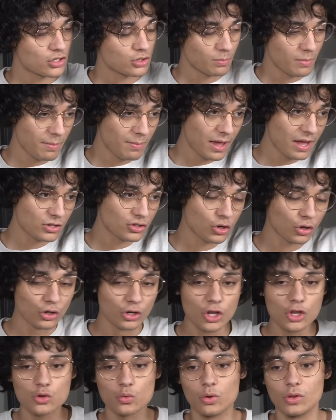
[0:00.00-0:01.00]
so maybe I turn
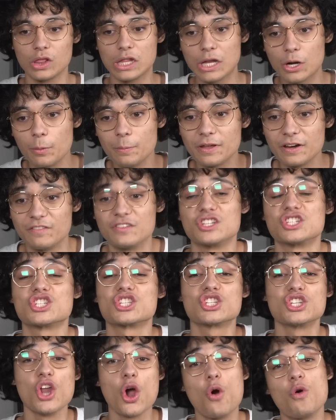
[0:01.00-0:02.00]
into a little bit of a
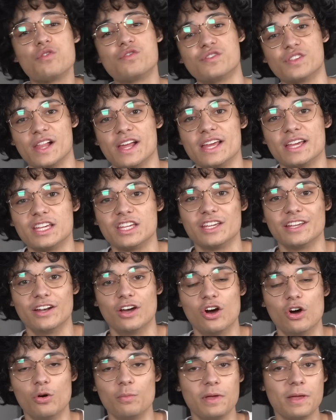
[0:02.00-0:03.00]
snowflake, you
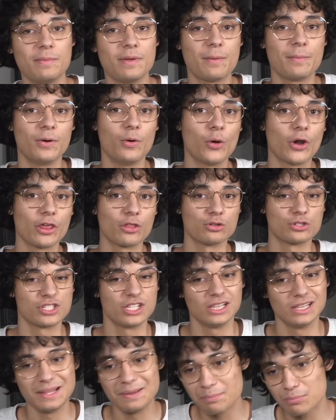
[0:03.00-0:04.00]
know? Maybe I'm one of those
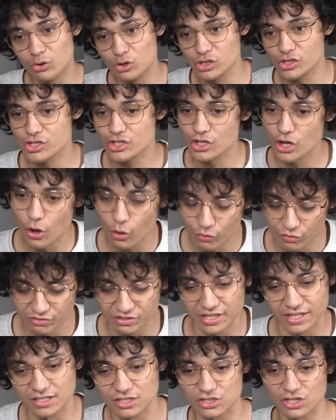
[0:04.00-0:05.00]
liberal
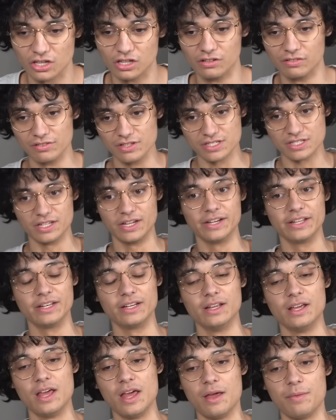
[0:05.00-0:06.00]
snowflakes all of a
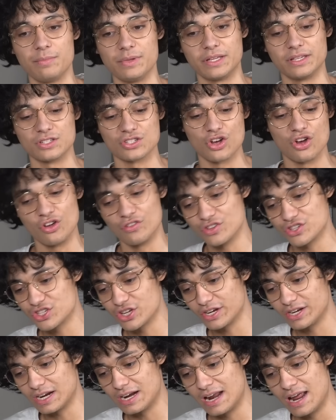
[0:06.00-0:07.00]
sudden, because all of a
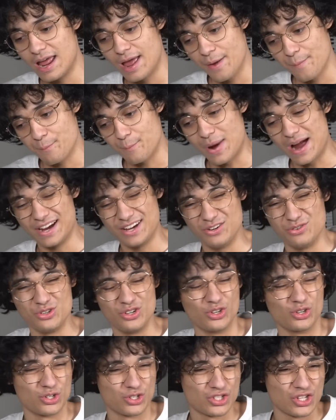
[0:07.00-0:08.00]
sudden my New
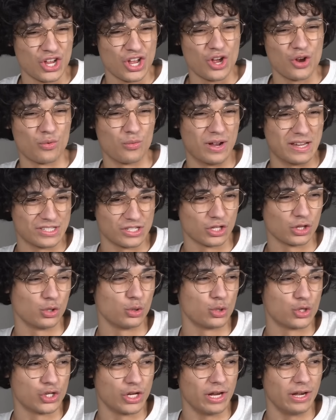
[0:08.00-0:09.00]
Year's
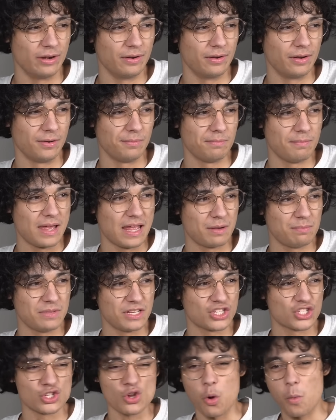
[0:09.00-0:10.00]
resolution made me
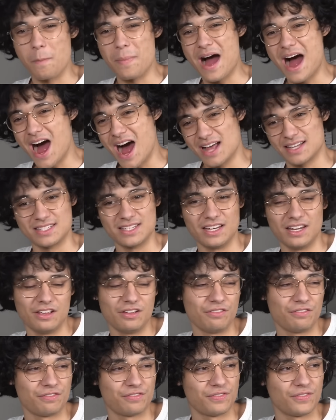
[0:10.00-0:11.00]
so
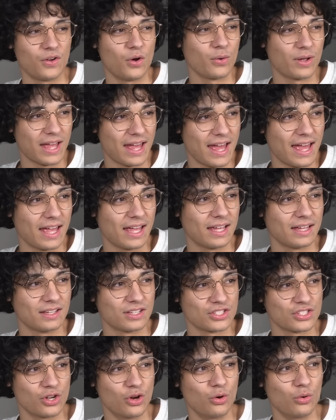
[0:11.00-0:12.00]
positive, okay?
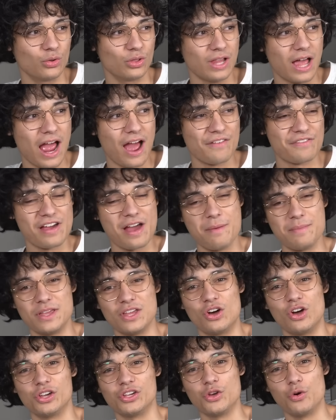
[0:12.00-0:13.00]
So laugh at me
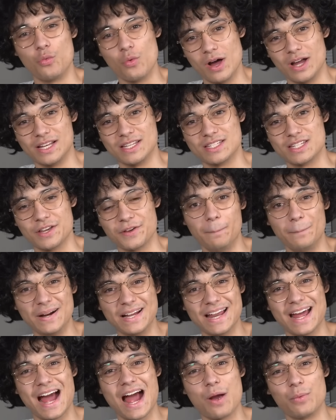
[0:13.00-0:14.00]
all you want,
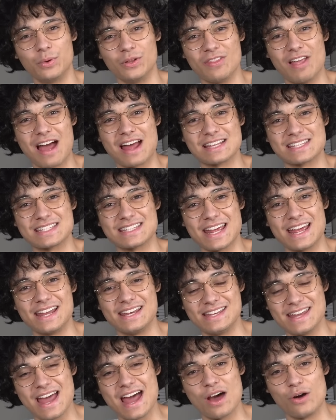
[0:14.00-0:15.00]
but I will not
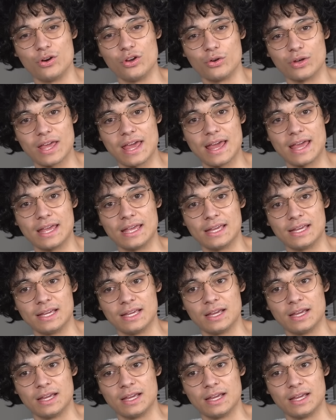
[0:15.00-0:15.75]
stand down, okay?